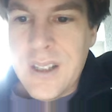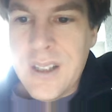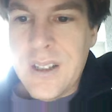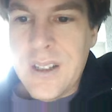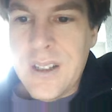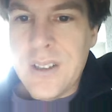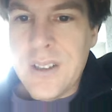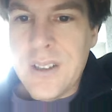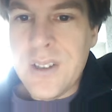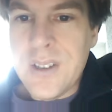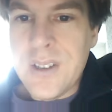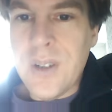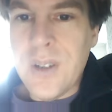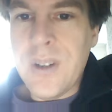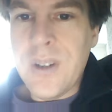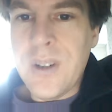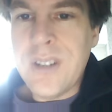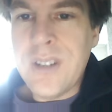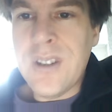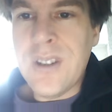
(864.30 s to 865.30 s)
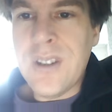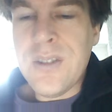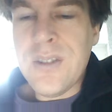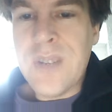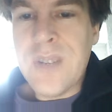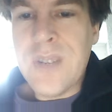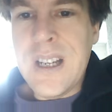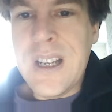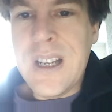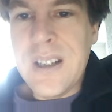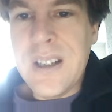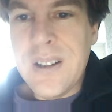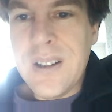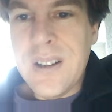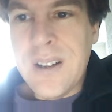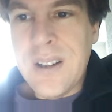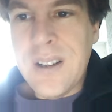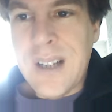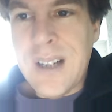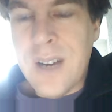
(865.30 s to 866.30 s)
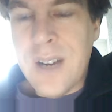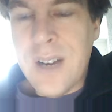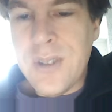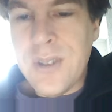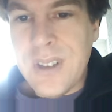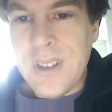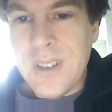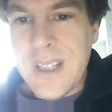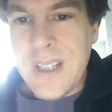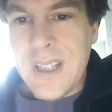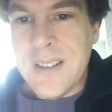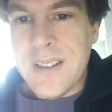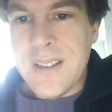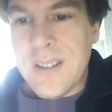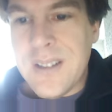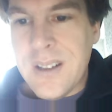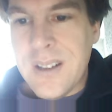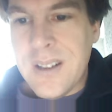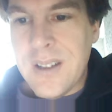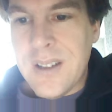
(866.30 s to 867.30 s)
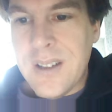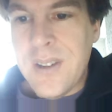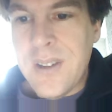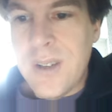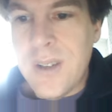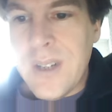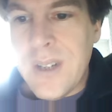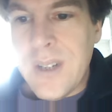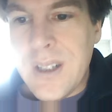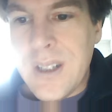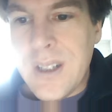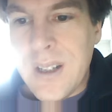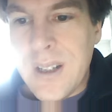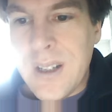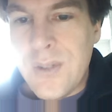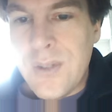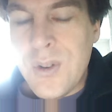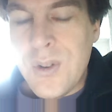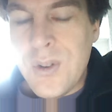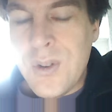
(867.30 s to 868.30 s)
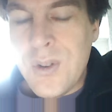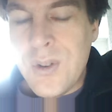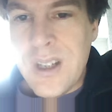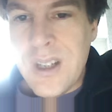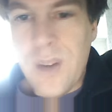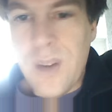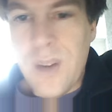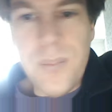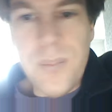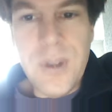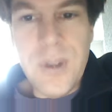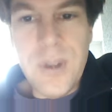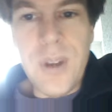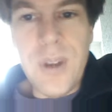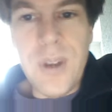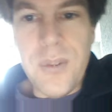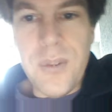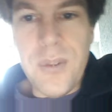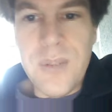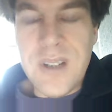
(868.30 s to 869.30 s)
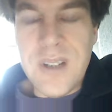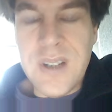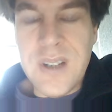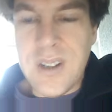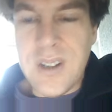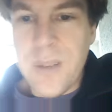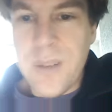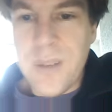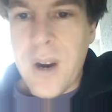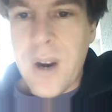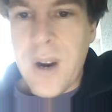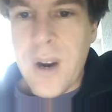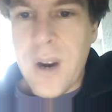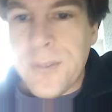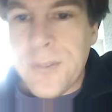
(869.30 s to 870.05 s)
So it doesn't really counter that theory if you see a build-up of military power